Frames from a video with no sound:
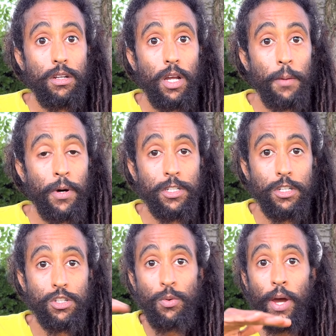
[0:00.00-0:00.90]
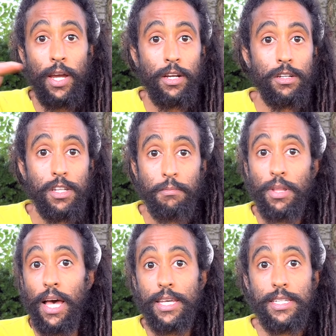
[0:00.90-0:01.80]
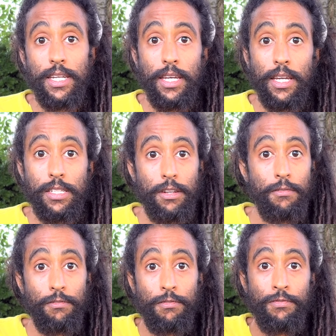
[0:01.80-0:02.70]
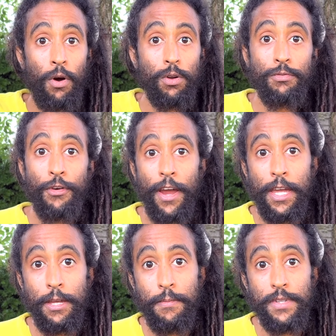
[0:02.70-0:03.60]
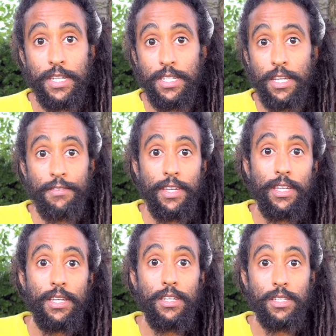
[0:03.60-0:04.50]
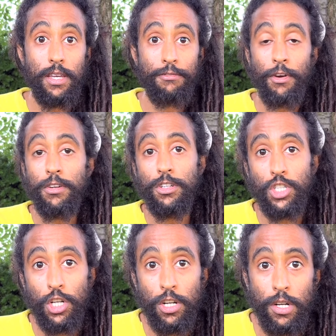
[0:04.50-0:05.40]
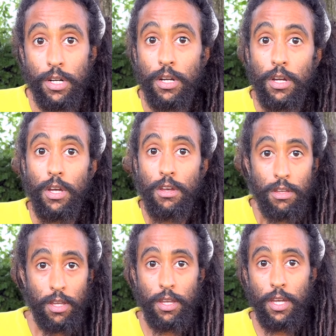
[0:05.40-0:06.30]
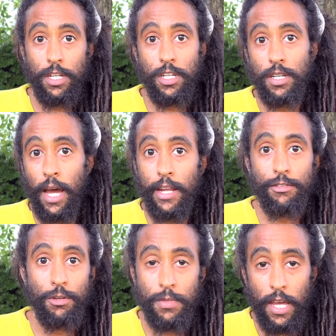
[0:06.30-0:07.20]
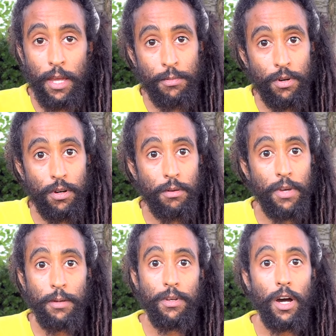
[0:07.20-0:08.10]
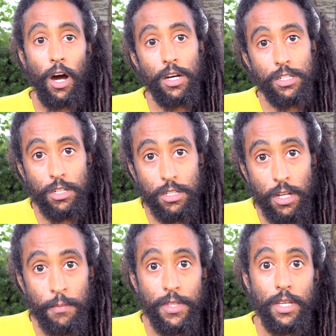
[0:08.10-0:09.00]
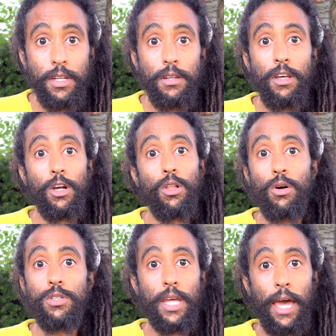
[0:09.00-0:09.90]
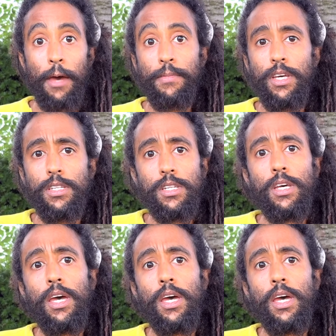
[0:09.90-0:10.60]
a bunch of squares and plastics and photo frames and TVs and furniture, kitchen, dining room table, maybe a hutch or something, closed cabinets?